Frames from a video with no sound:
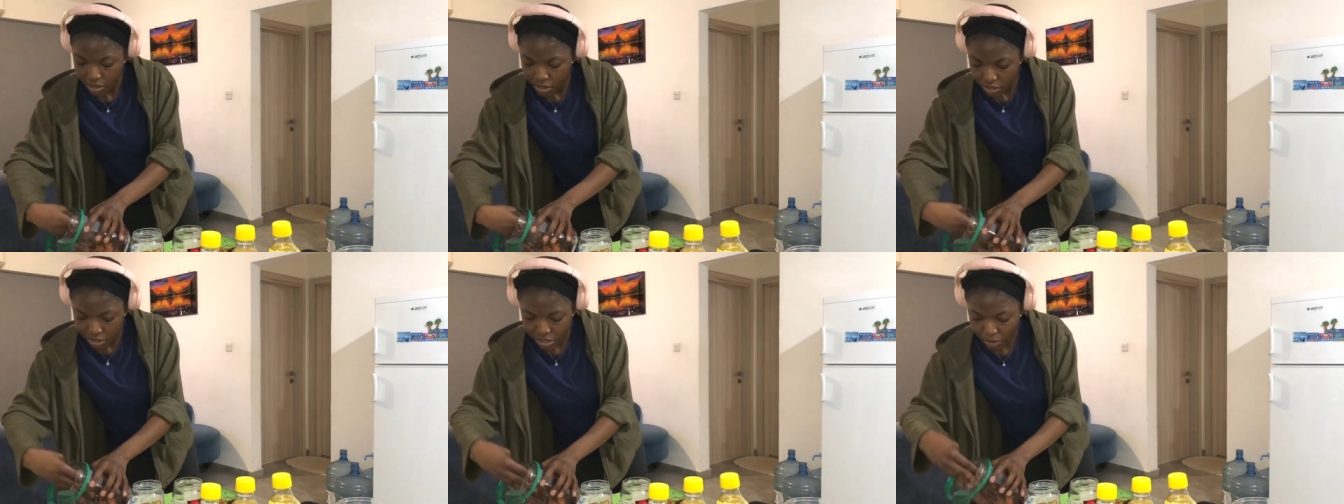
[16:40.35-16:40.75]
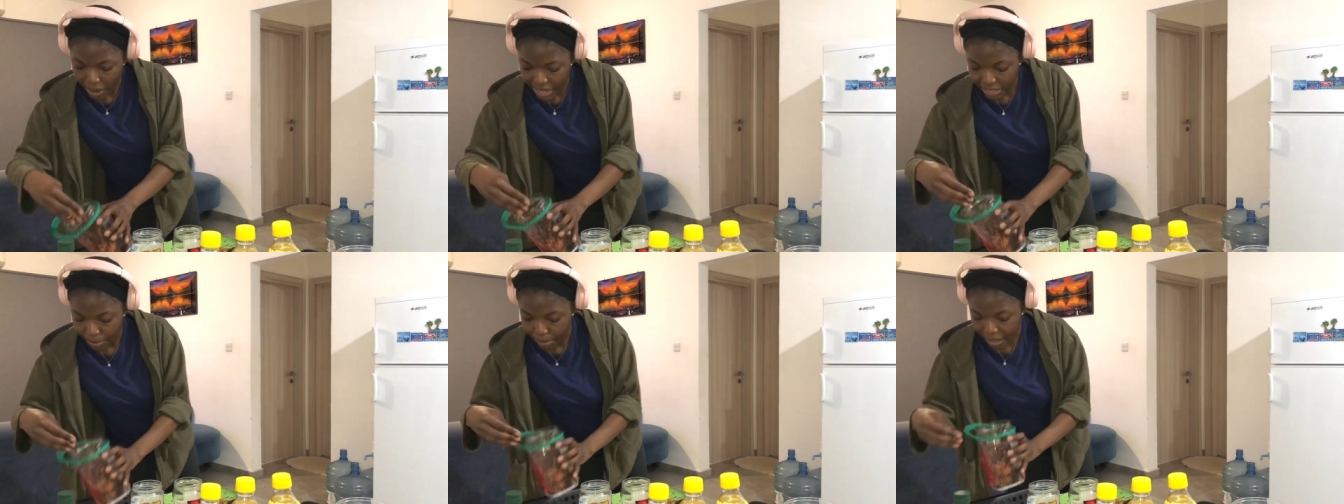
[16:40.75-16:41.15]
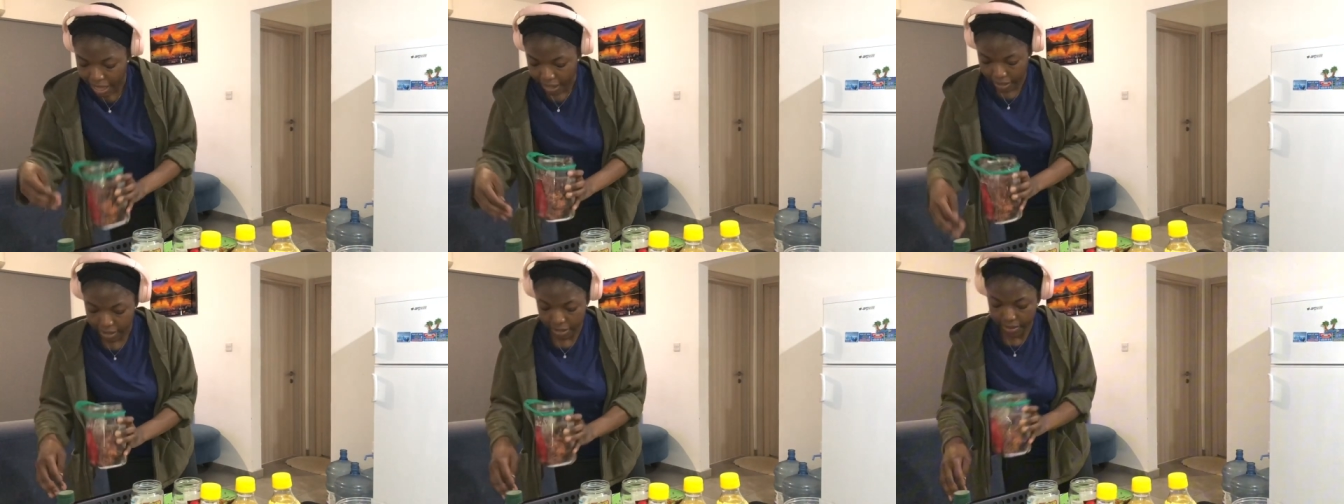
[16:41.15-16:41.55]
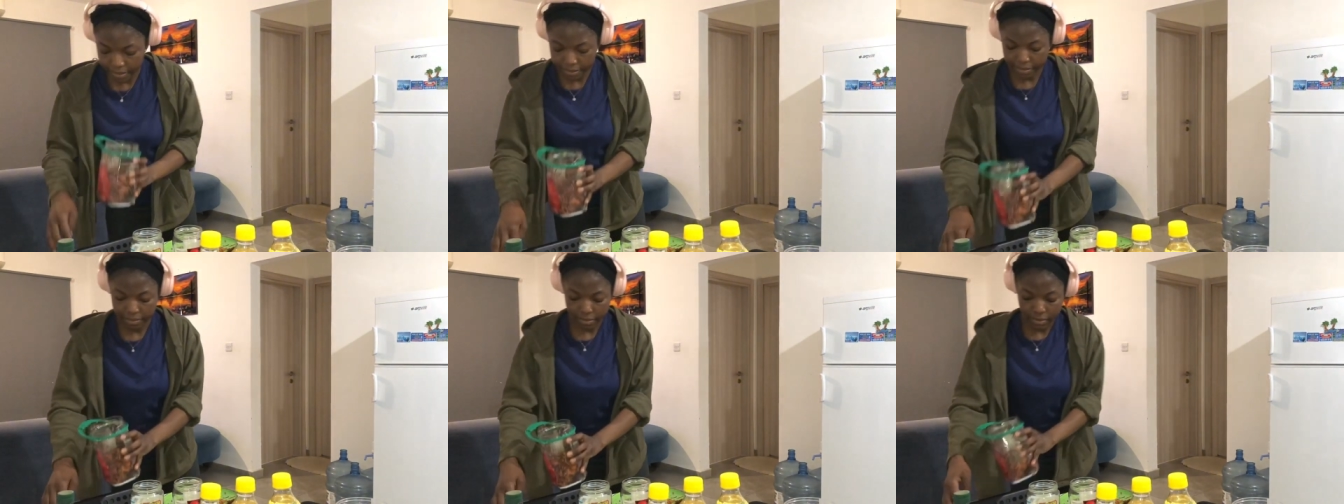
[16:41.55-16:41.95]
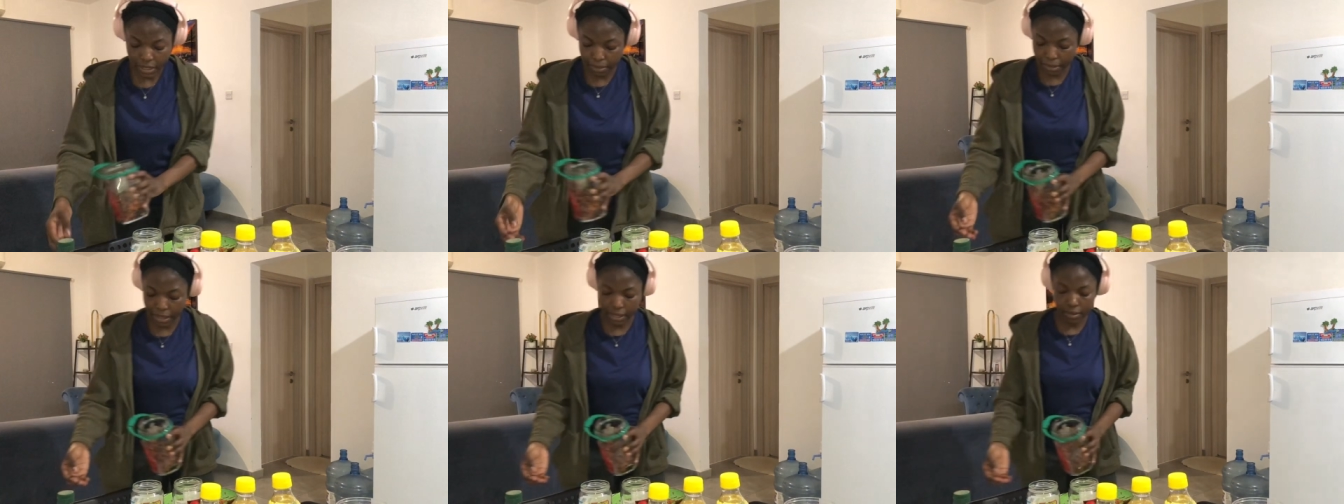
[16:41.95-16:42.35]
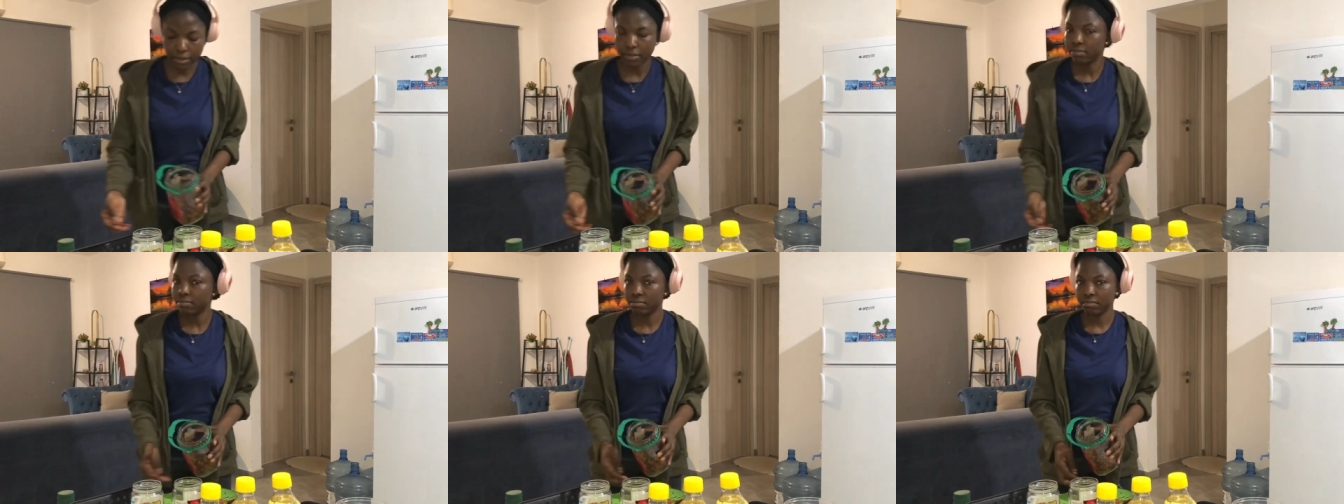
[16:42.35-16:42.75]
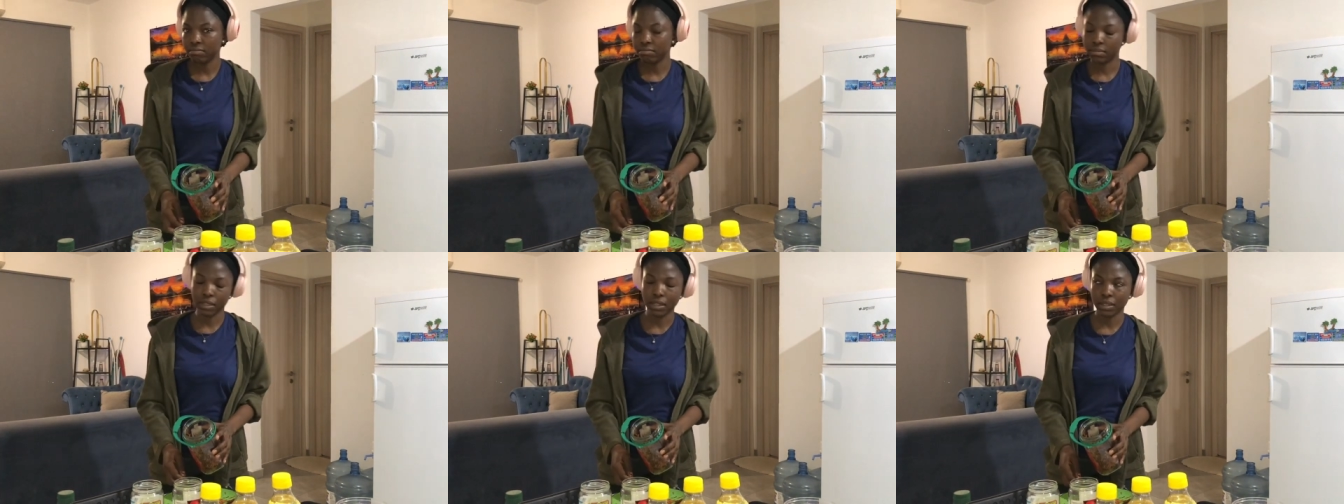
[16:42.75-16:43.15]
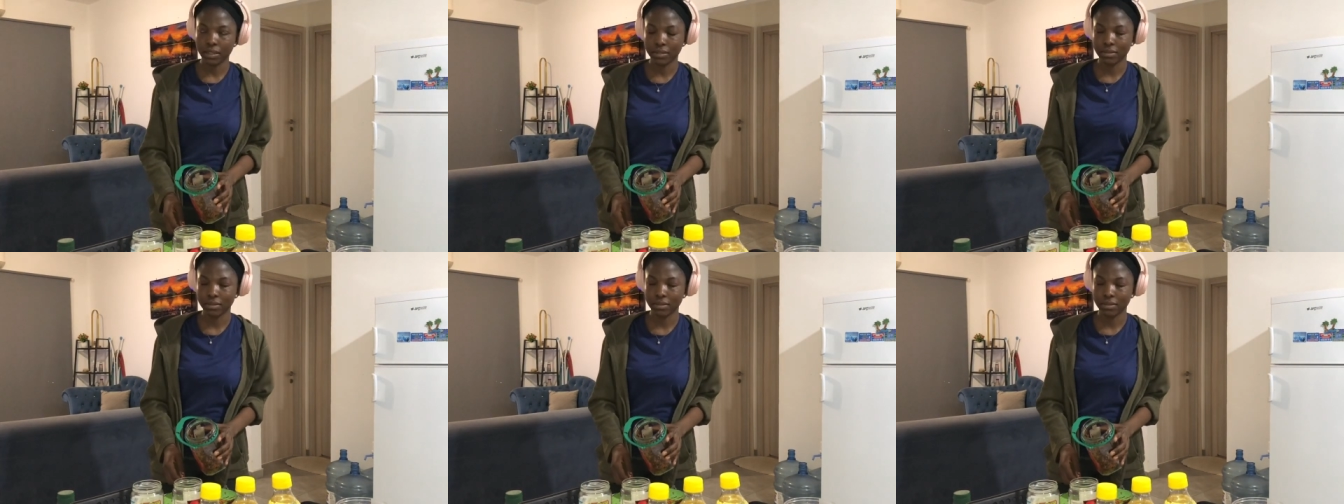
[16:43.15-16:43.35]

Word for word: You say, why is it black? I'm like, duh,